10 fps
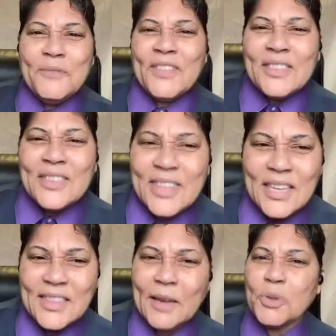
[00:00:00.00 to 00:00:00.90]
you even
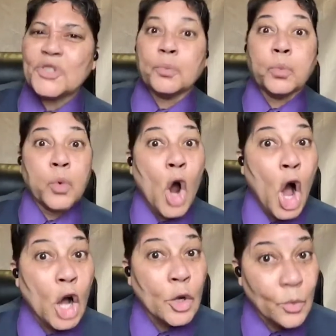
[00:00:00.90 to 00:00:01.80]
think that? What's
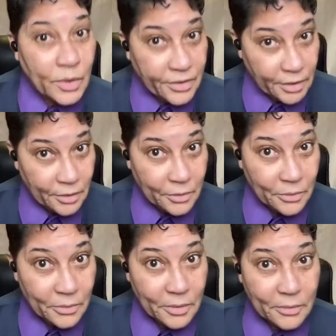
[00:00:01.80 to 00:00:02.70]
wrong with you,
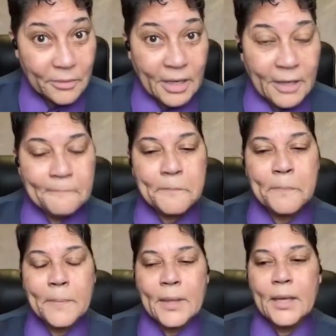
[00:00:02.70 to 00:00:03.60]
right?
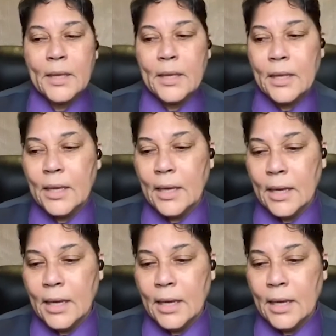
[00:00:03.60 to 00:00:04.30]
Mm-hmm.